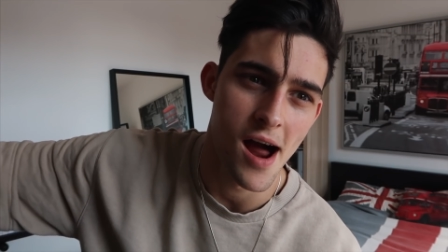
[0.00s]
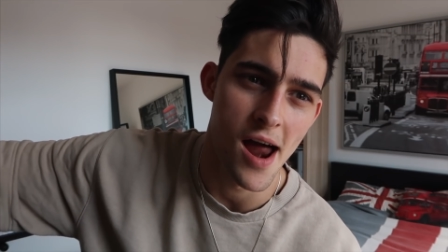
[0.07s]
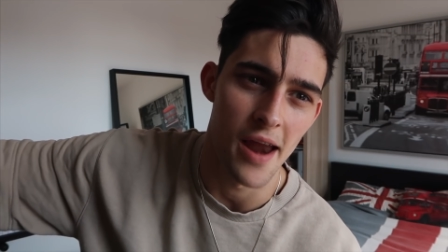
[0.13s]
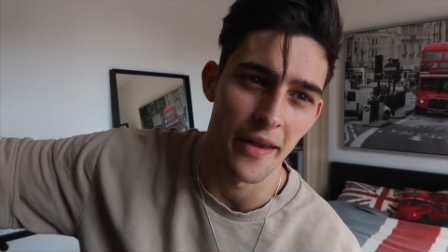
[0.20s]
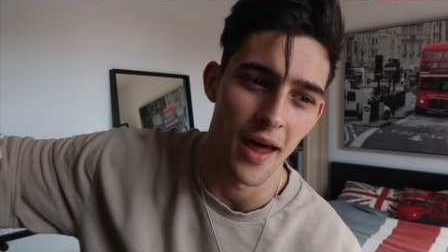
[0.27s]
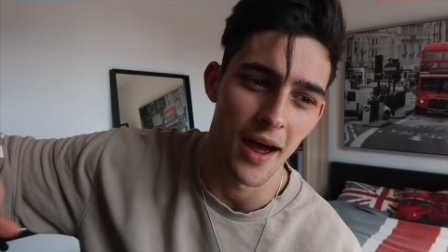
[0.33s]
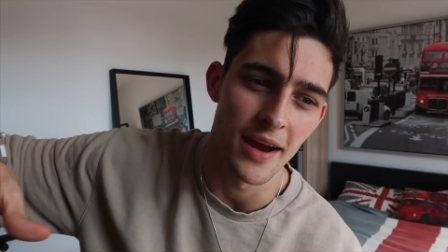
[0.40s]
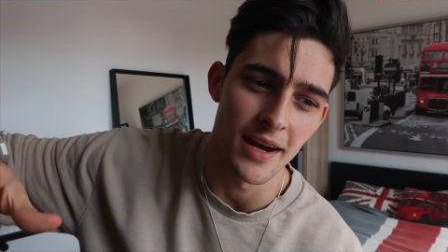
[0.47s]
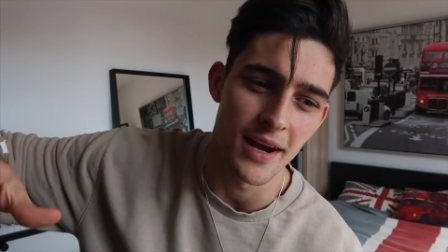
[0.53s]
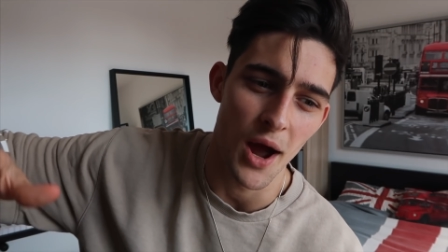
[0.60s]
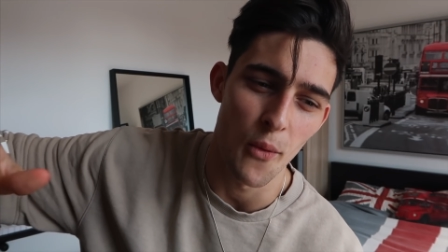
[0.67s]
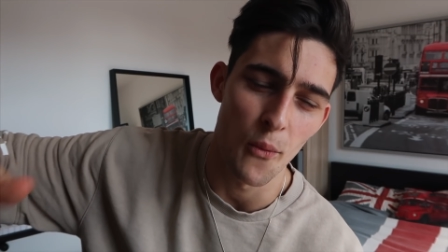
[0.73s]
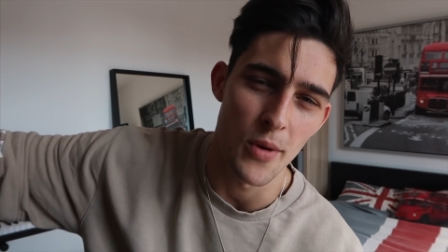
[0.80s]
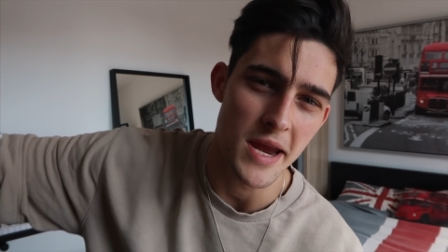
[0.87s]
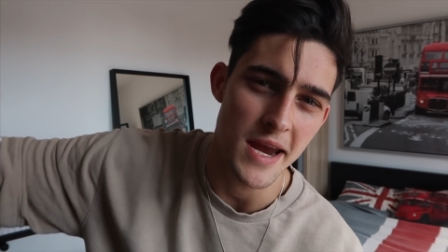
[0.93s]
And like
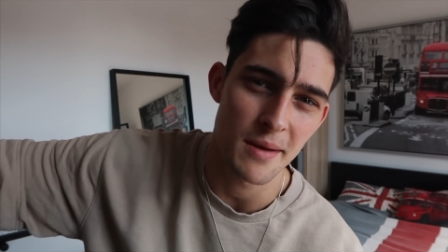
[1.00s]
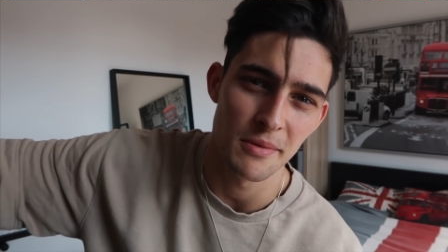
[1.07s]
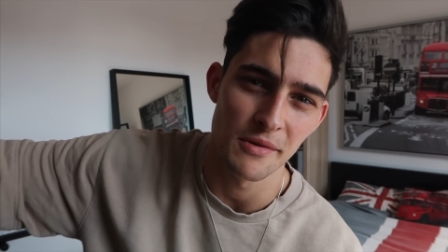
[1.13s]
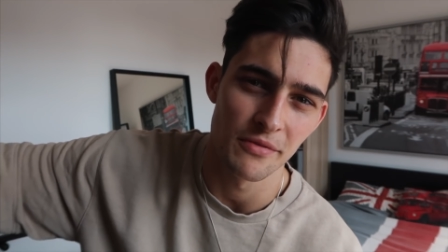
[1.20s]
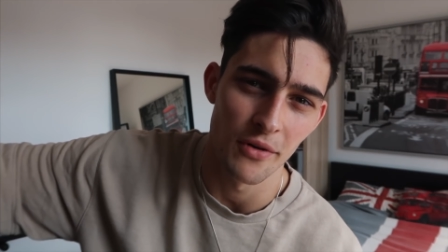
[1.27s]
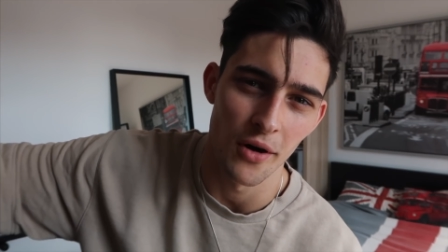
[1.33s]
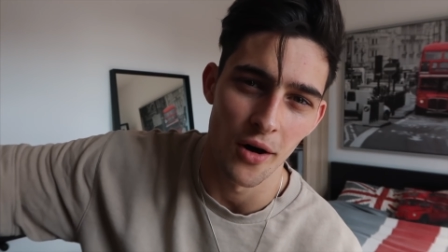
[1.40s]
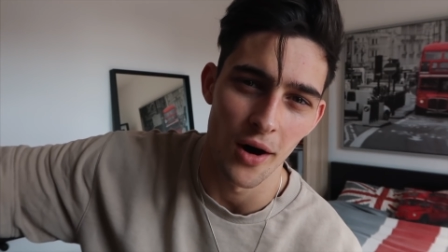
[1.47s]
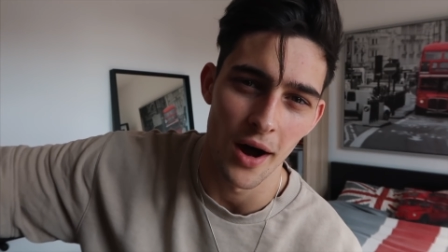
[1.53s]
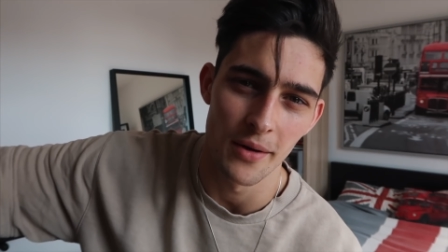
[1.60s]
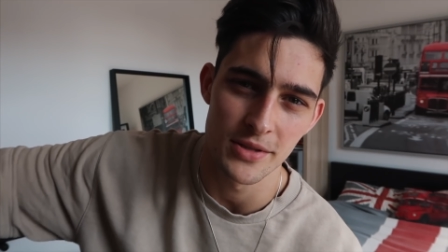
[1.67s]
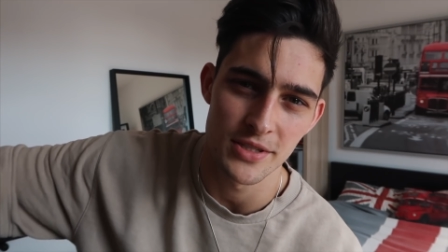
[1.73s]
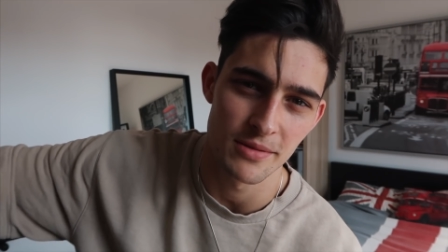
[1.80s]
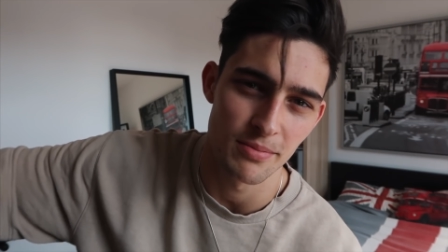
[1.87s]
a week before I was